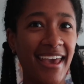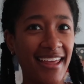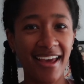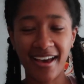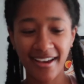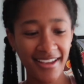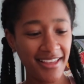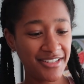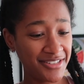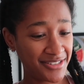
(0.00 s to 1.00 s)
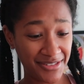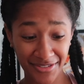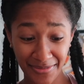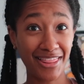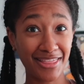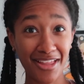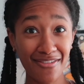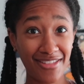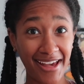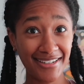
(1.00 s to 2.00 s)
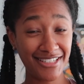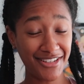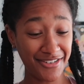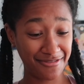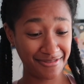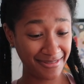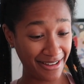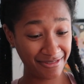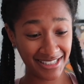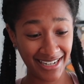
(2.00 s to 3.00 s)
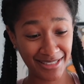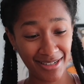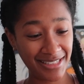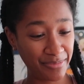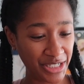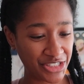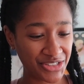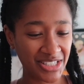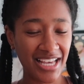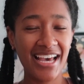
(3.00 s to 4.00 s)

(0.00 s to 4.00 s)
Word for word: And I just love that too. I was not expecting pictures.